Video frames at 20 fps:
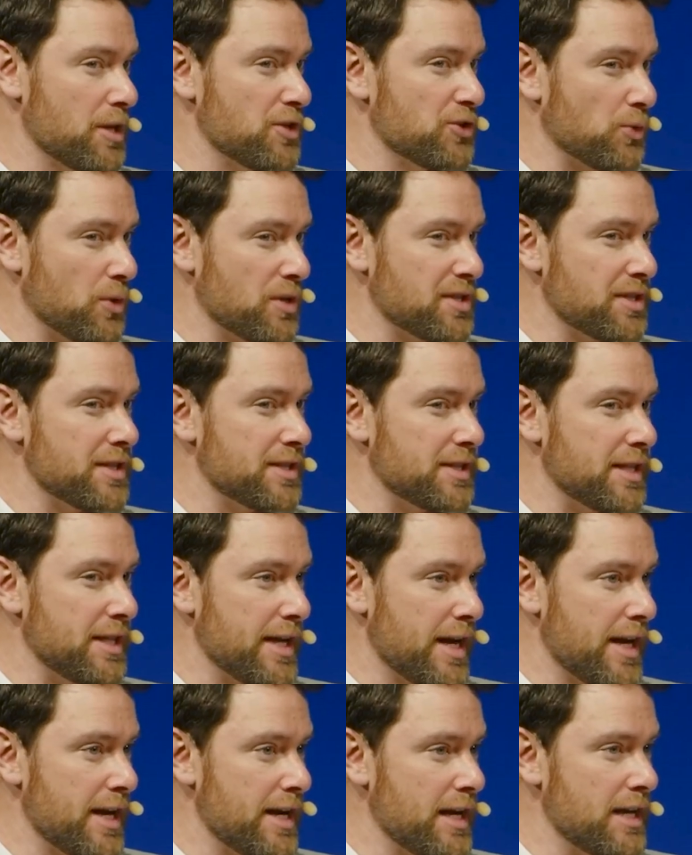of resources
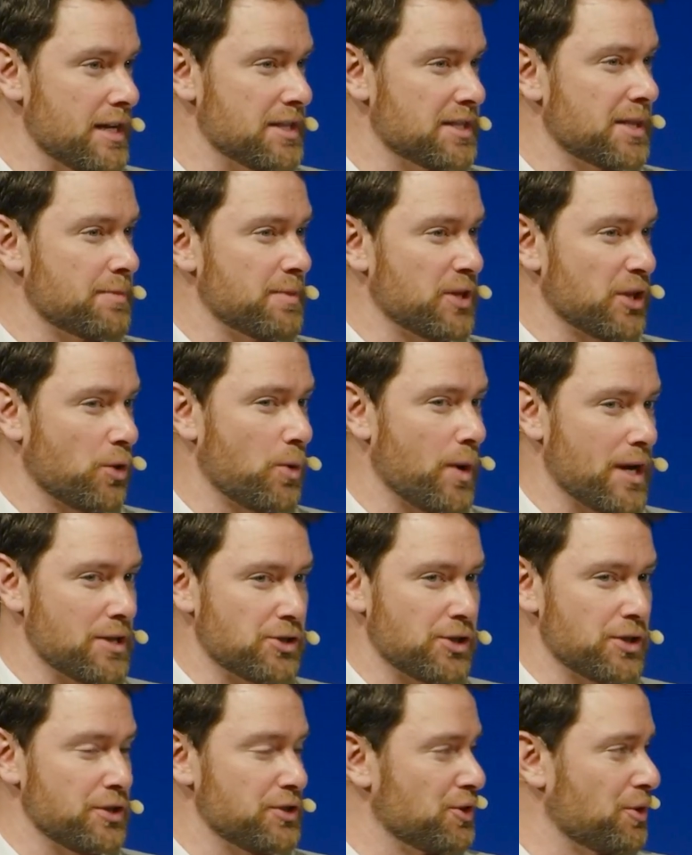today, and some of the
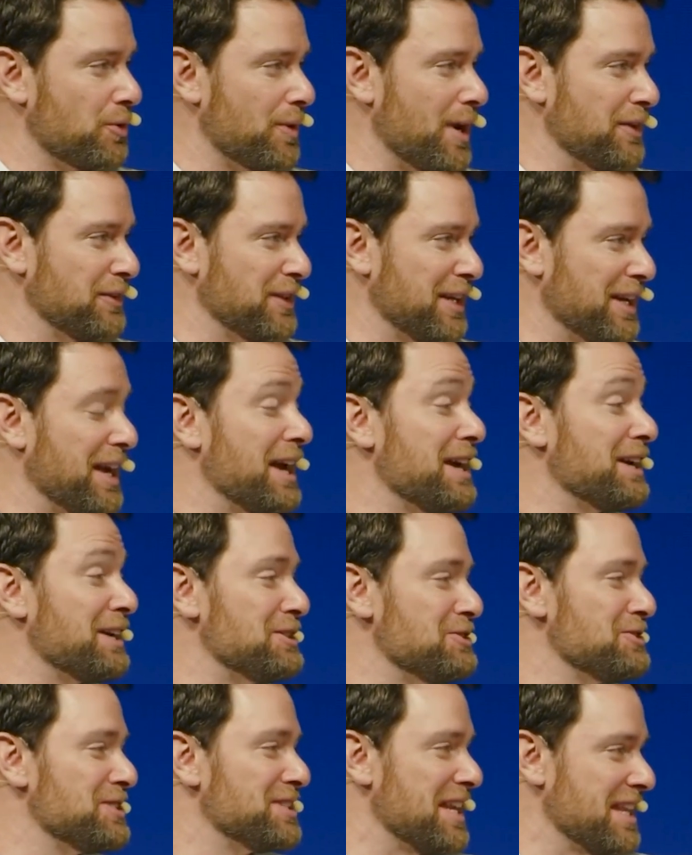questions are around like, hey,
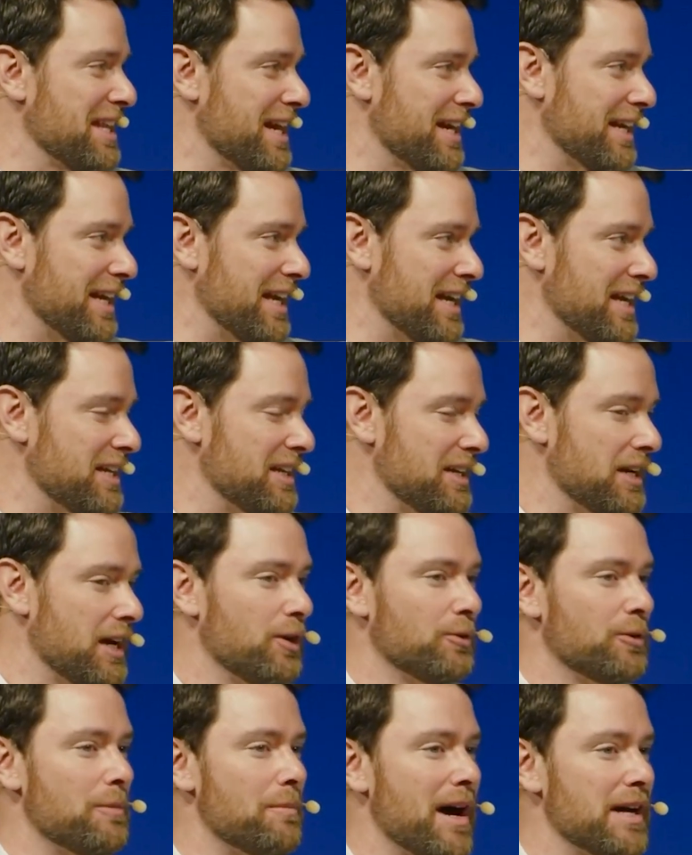can you say that again? And
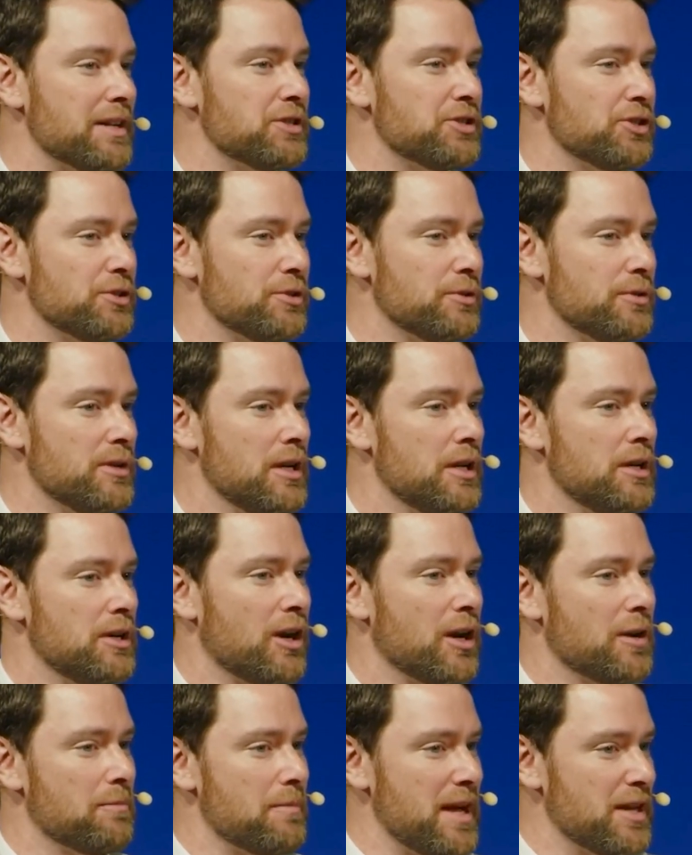I'll remind you,
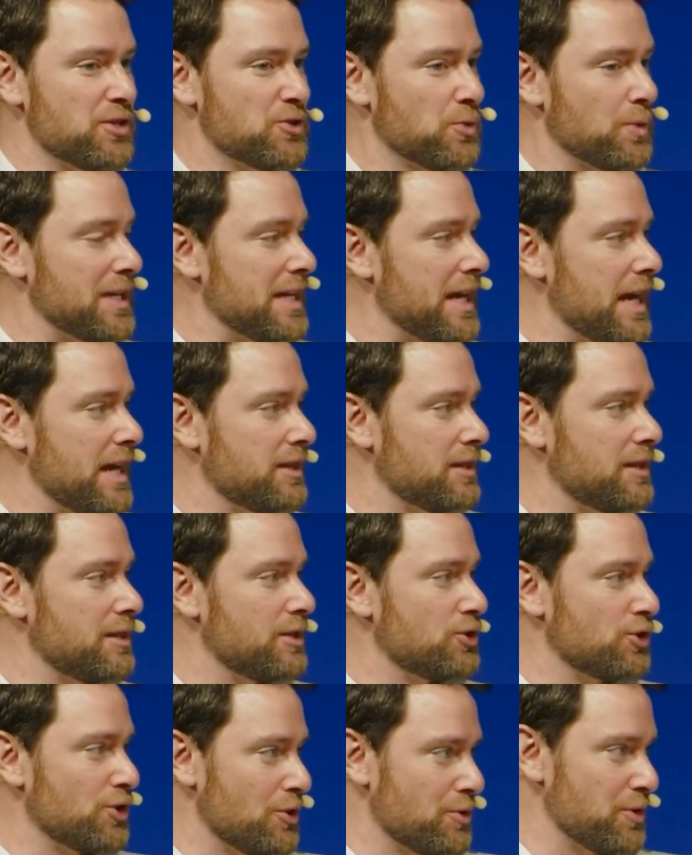on May 28th,
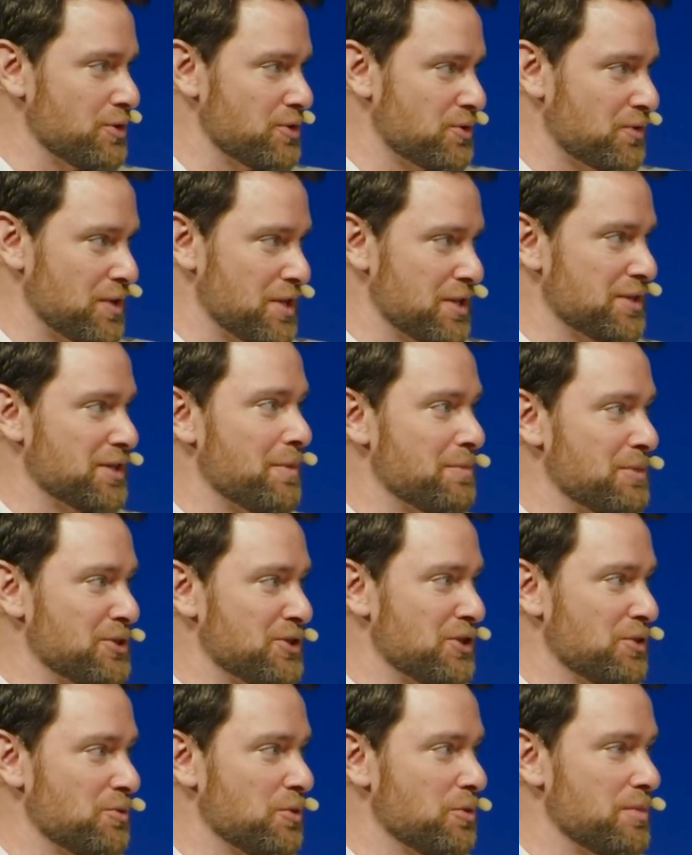the show notes for this
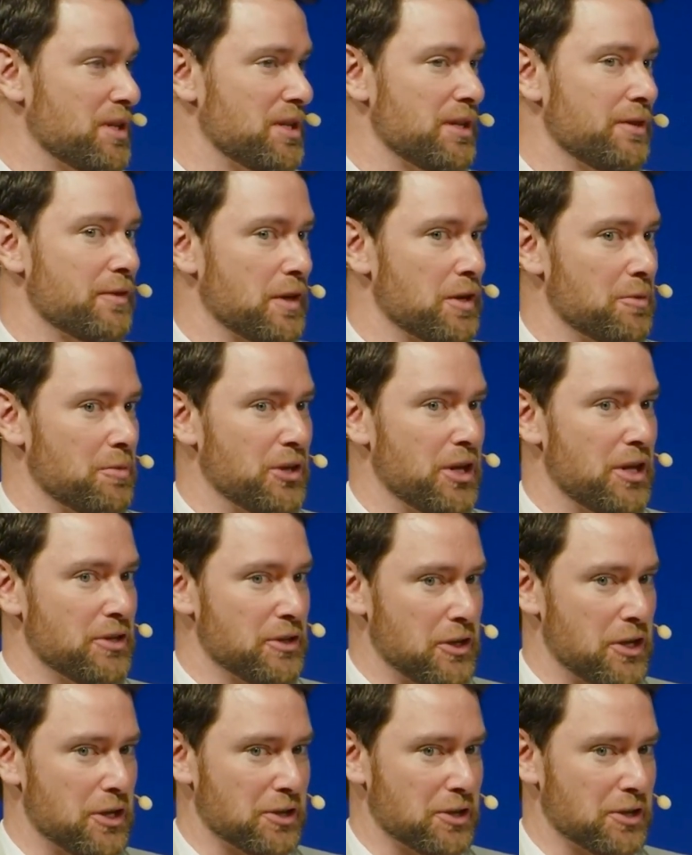episode will be available on